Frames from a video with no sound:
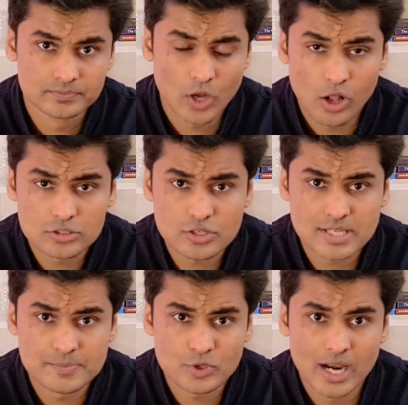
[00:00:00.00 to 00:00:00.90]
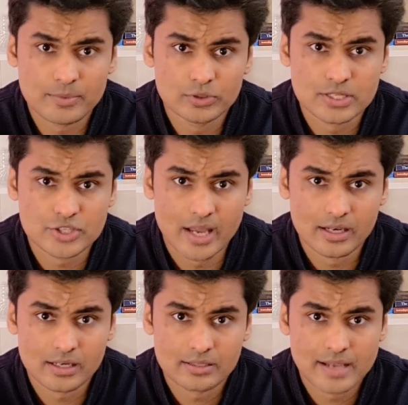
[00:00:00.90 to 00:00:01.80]
Also subscribe to the
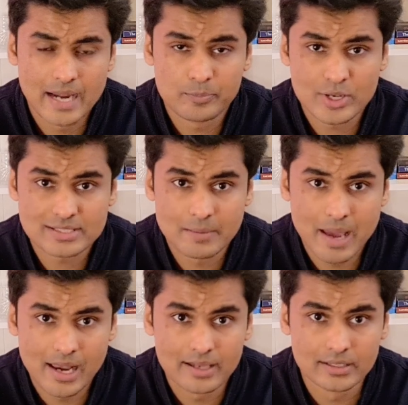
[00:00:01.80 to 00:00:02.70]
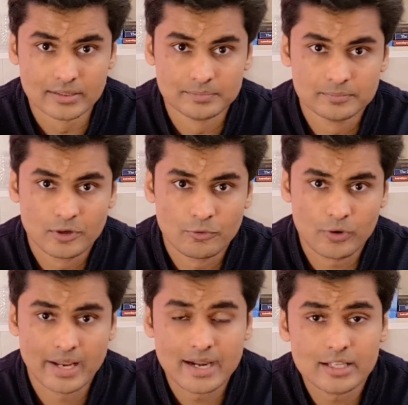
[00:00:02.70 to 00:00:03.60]
channel and press the bell icon for
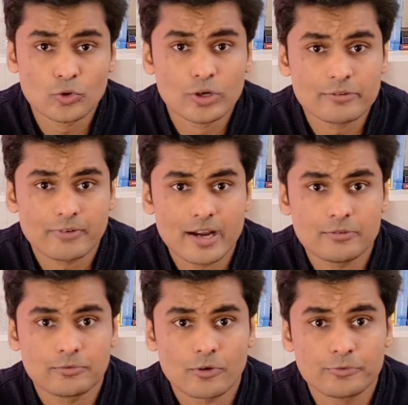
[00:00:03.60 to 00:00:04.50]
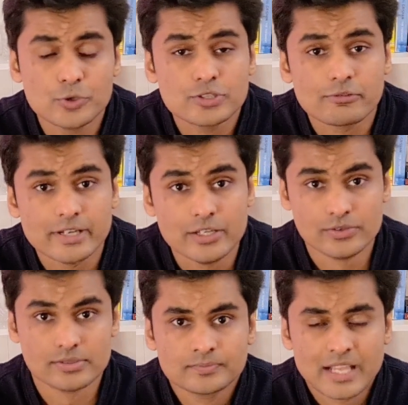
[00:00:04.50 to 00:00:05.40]
getting notified for future
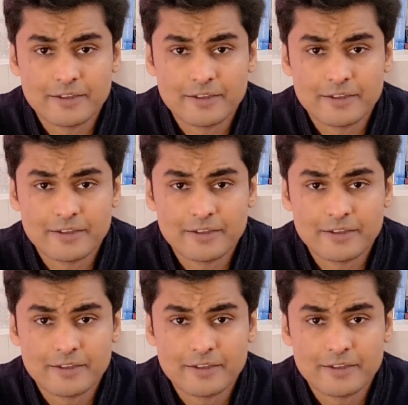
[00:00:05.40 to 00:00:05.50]
videos.